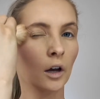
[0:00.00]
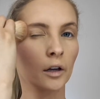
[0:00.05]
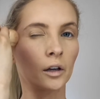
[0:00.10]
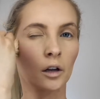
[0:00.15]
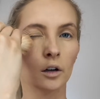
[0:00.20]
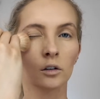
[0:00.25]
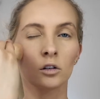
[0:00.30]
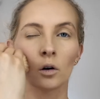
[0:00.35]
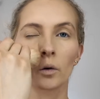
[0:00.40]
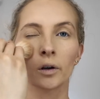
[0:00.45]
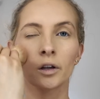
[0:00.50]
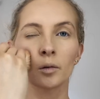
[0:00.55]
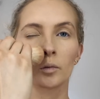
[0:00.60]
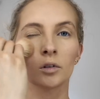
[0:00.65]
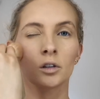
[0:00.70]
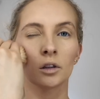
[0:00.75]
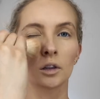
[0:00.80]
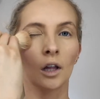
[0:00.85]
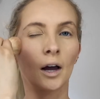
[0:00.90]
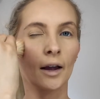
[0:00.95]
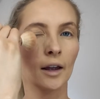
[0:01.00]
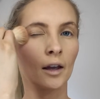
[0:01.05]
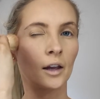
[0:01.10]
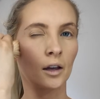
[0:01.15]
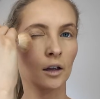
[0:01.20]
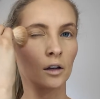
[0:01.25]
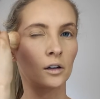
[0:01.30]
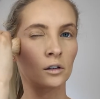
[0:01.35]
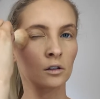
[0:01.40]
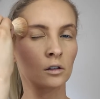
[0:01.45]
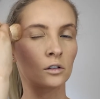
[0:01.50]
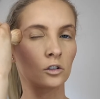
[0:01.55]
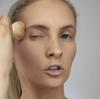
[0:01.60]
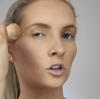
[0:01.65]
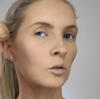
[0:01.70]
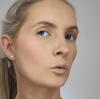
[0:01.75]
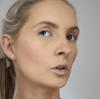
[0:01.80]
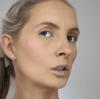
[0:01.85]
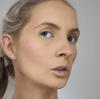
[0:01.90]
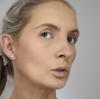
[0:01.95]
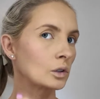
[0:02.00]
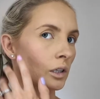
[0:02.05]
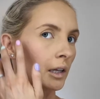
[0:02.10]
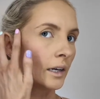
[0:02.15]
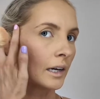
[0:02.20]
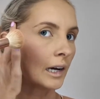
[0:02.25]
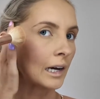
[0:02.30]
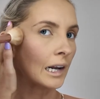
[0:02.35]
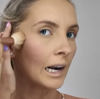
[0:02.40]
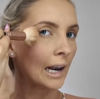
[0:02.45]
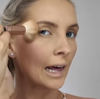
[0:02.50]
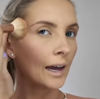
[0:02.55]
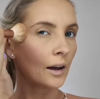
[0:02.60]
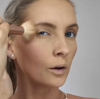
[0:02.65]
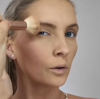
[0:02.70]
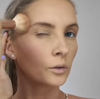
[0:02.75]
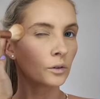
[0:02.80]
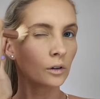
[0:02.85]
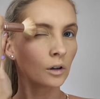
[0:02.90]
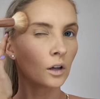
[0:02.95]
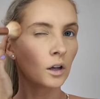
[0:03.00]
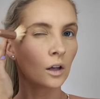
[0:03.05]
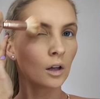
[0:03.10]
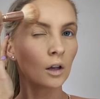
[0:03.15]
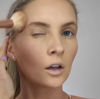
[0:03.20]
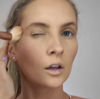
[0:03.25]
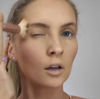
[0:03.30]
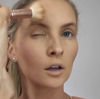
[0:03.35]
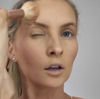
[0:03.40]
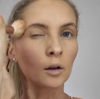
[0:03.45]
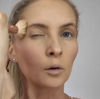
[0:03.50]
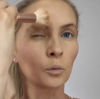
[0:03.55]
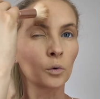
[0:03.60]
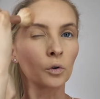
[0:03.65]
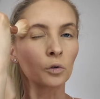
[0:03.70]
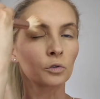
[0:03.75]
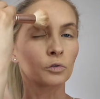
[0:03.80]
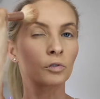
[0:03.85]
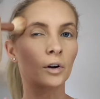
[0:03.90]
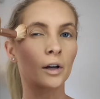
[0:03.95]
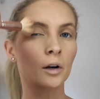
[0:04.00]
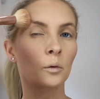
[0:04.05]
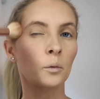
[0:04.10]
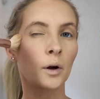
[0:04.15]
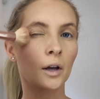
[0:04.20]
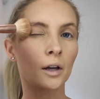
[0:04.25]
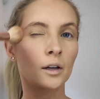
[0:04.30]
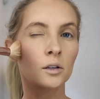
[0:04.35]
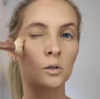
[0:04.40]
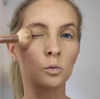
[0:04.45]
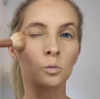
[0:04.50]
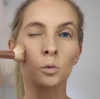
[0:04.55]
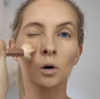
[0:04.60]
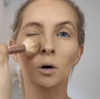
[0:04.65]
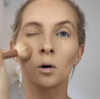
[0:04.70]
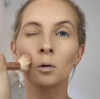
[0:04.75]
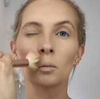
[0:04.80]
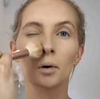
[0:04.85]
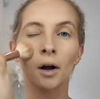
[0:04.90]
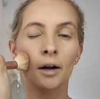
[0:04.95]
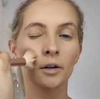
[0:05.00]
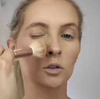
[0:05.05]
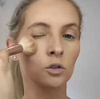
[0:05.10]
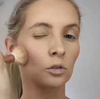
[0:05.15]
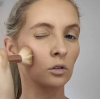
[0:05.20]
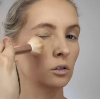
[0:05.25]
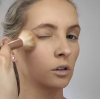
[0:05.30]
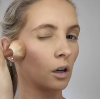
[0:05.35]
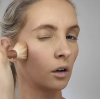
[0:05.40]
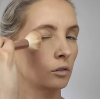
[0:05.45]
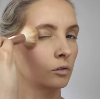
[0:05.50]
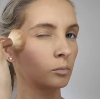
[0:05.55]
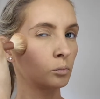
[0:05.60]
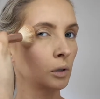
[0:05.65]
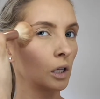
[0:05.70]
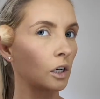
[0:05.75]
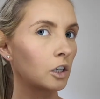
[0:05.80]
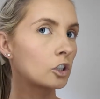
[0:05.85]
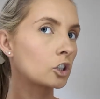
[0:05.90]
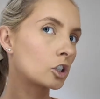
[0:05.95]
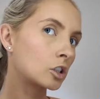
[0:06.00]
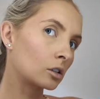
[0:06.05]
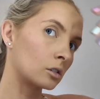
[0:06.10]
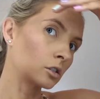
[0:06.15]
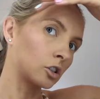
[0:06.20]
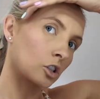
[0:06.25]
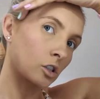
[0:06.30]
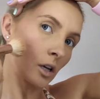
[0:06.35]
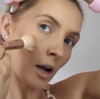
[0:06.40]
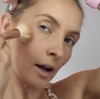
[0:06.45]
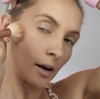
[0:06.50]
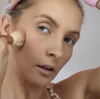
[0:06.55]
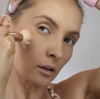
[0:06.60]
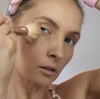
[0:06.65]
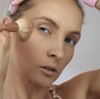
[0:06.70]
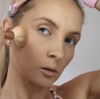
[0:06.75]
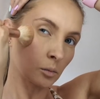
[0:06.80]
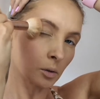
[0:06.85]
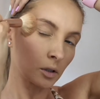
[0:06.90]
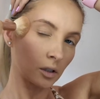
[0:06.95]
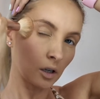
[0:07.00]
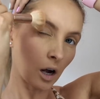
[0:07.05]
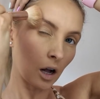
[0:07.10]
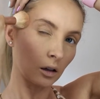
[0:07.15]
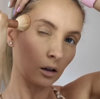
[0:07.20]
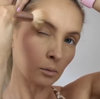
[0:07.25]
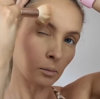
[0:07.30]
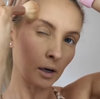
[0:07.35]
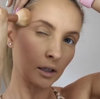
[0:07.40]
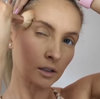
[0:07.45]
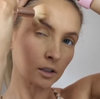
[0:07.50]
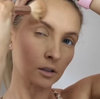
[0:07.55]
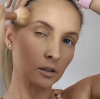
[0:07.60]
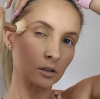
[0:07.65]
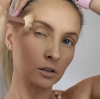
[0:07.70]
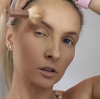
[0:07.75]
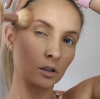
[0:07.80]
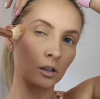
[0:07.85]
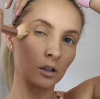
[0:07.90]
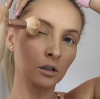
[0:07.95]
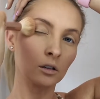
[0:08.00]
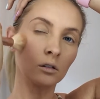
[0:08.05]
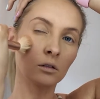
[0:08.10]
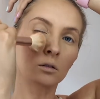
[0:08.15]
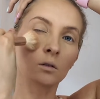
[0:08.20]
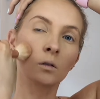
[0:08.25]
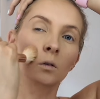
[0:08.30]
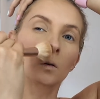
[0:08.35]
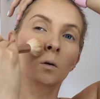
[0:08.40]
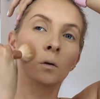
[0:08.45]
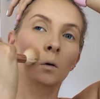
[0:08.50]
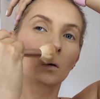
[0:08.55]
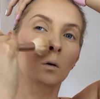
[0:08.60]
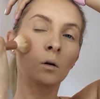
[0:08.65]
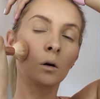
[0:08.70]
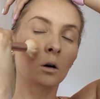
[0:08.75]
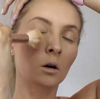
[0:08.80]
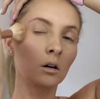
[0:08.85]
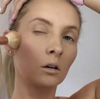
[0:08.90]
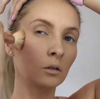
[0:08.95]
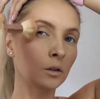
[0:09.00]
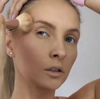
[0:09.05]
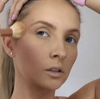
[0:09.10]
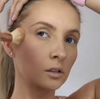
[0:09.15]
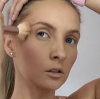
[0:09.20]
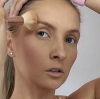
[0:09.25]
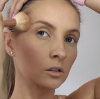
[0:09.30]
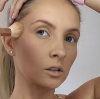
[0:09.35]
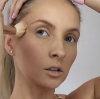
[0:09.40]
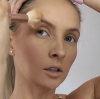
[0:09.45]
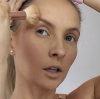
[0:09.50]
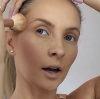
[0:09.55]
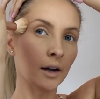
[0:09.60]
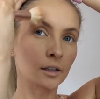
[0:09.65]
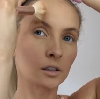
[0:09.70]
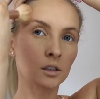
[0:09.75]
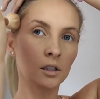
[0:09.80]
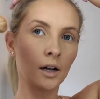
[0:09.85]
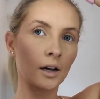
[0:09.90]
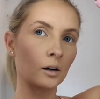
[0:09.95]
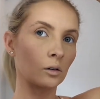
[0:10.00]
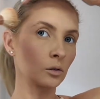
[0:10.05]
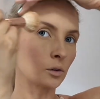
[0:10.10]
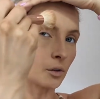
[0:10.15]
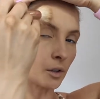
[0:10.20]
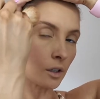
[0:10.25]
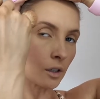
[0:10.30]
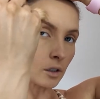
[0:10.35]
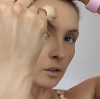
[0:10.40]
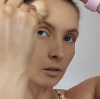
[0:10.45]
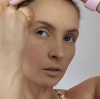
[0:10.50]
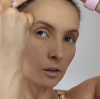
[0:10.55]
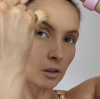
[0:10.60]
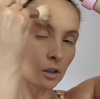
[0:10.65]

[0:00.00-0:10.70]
Again, going in with a light hand. You don't want to look like a clown. It will fade away as well, but I do love blush. Just adding a little bit of color back to the skin. Always looks nice and healthy.